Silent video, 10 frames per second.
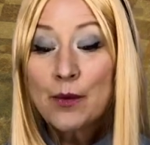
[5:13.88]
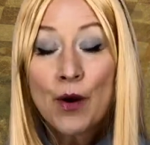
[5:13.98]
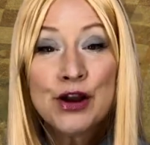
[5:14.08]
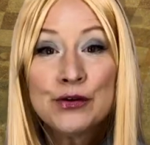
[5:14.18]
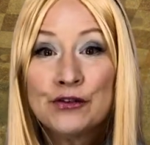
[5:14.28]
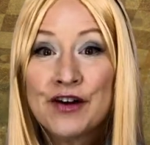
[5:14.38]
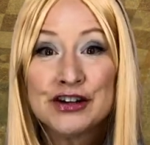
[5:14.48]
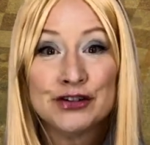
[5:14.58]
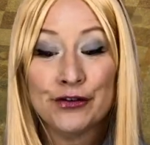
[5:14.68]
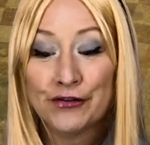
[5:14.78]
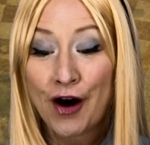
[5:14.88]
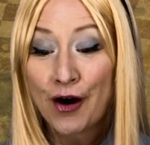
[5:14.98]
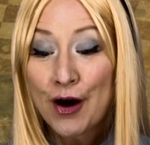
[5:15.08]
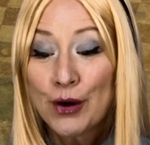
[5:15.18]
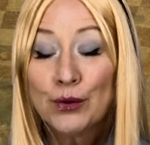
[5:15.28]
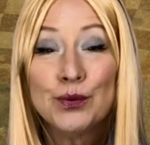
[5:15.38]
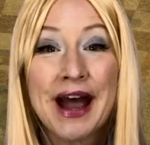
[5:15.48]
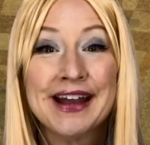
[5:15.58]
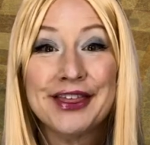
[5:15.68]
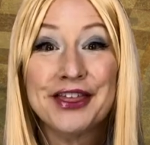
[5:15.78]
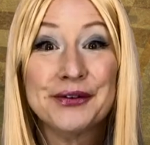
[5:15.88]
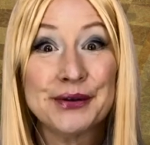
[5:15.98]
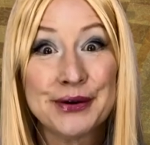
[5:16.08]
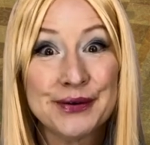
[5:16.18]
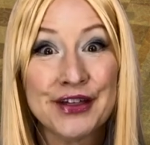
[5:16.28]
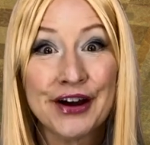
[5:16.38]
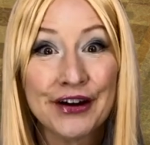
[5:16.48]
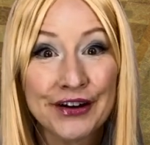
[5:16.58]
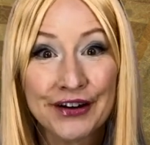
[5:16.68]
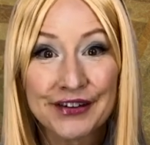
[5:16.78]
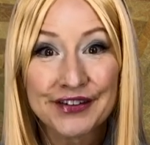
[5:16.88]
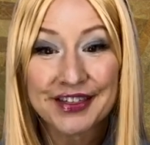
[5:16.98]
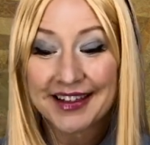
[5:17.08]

I wonder if I shall fall right through the earth.